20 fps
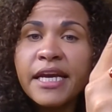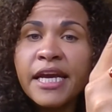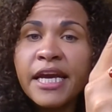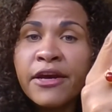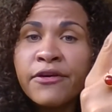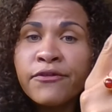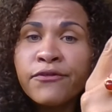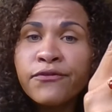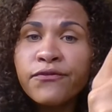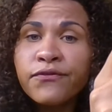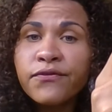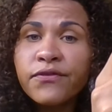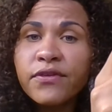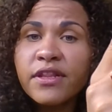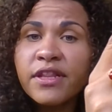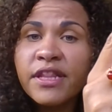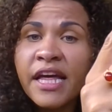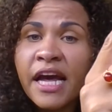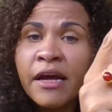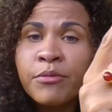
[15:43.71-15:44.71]
if
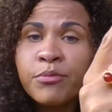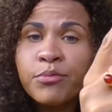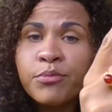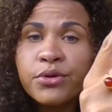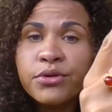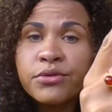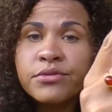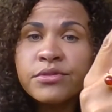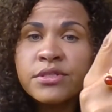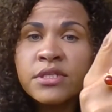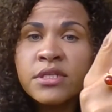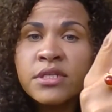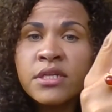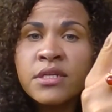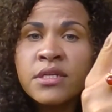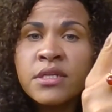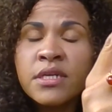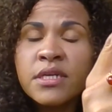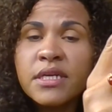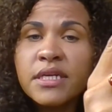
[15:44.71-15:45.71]
that
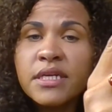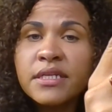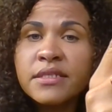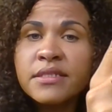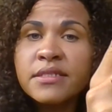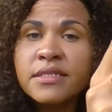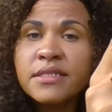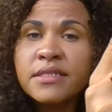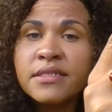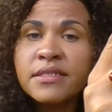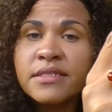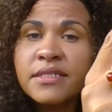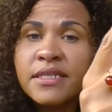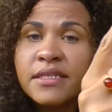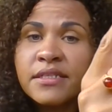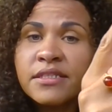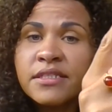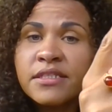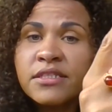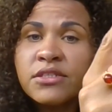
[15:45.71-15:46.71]
person is
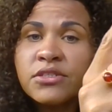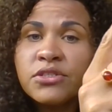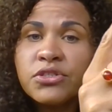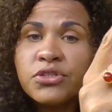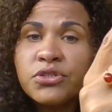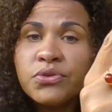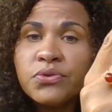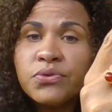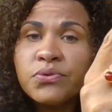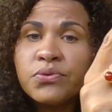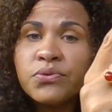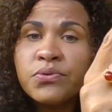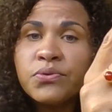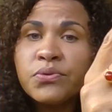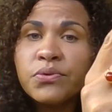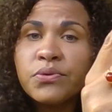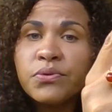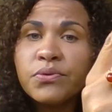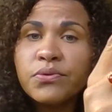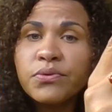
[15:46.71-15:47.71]
intended
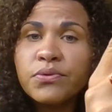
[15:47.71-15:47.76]
to